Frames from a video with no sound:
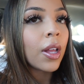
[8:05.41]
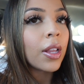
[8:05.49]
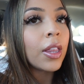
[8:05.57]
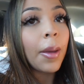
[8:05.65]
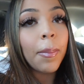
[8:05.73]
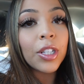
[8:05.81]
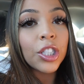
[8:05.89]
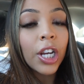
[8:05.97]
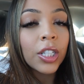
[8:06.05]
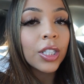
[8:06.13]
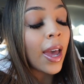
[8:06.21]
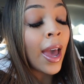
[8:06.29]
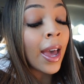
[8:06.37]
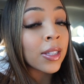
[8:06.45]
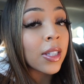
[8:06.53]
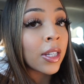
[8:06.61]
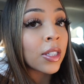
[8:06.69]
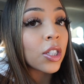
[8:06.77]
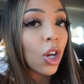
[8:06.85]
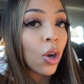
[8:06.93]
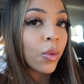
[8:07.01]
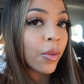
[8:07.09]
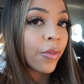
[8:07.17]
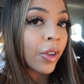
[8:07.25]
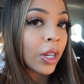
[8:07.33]
lip injection as its
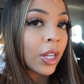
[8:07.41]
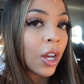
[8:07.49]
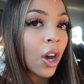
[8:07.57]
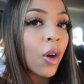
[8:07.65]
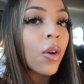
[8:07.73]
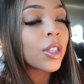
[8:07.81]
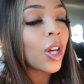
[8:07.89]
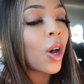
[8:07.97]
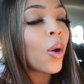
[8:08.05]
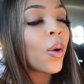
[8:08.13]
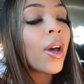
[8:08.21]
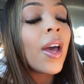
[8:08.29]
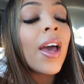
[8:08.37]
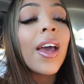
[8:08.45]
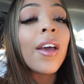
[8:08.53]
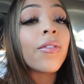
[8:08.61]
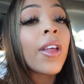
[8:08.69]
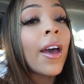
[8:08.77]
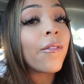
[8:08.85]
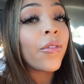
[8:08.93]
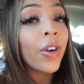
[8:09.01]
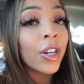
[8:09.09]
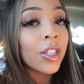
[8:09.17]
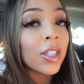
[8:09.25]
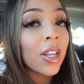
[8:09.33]
own video. So if that
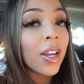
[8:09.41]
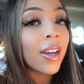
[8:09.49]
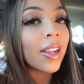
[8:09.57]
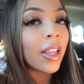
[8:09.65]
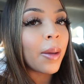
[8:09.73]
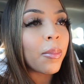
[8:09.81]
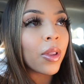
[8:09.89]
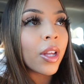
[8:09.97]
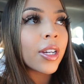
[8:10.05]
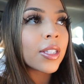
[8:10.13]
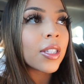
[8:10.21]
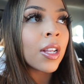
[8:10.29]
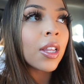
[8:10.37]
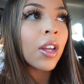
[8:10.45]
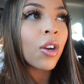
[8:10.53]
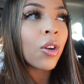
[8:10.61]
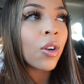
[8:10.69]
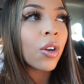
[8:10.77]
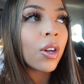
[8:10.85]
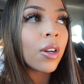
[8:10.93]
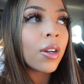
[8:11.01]
first clip looks a little